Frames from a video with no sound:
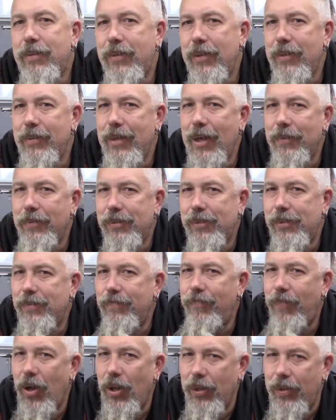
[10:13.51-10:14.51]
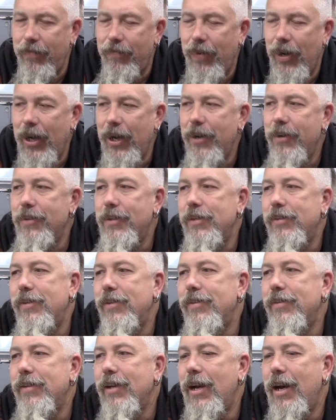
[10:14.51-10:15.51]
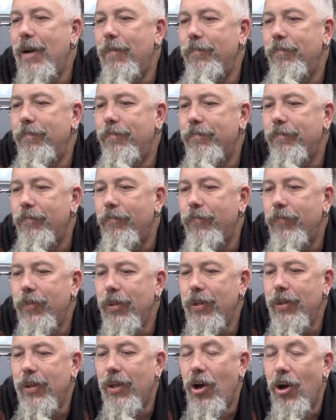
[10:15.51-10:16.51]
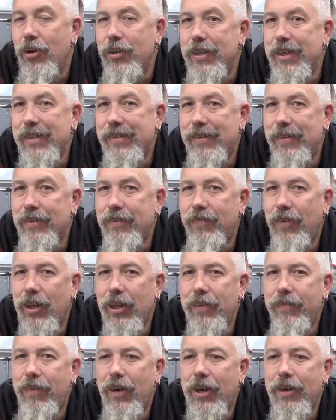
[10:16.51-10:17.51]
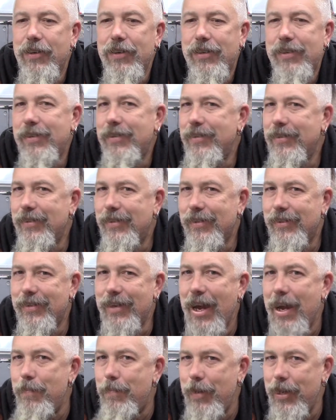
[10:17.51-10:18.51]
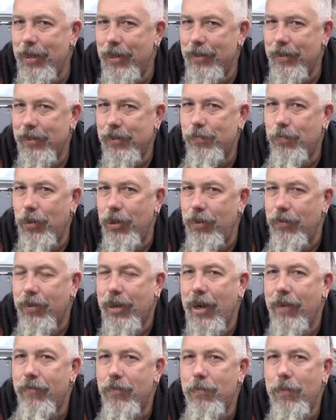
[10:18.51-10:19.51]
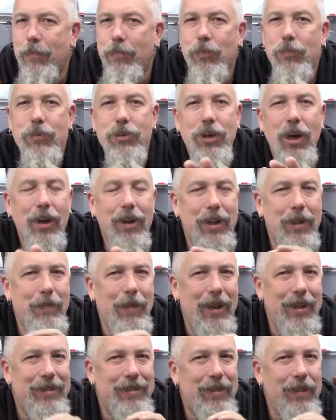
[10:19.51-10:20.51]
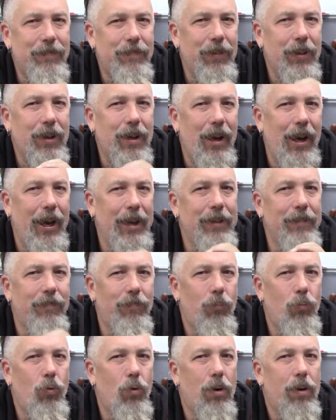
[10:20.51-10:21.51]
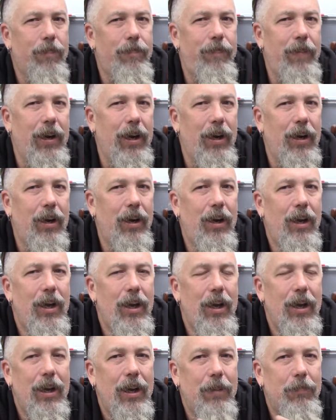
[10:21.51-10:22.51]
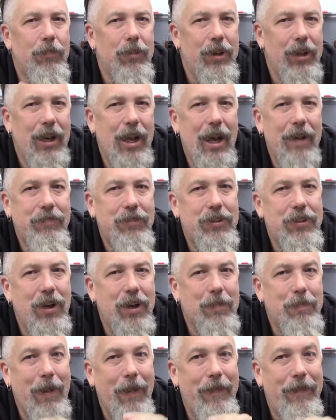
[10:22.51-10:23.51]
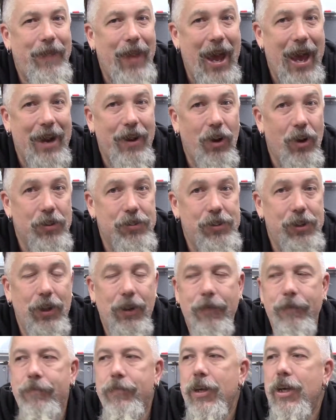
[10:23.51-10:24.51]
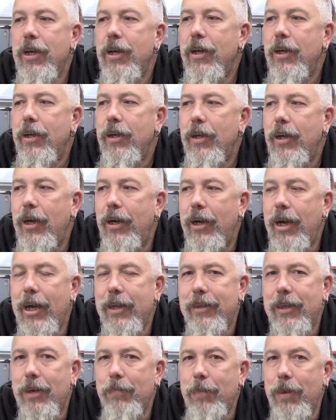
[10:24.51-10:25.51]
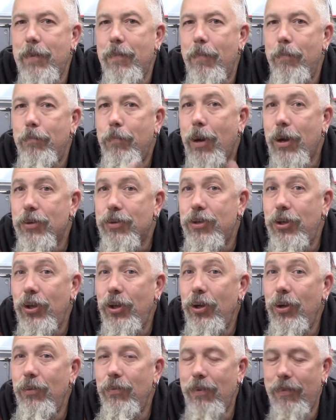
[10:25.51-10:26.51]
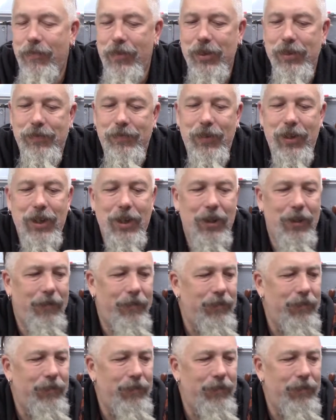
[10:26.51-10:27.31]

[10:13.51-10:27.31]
Now this is volley fire. This is long distance volley fire. This isn't sniping at this point. Okay, remember we're talking about a different kind of warfare, and we're going to have to talk about that also. All right, that'll be part 2 of this video.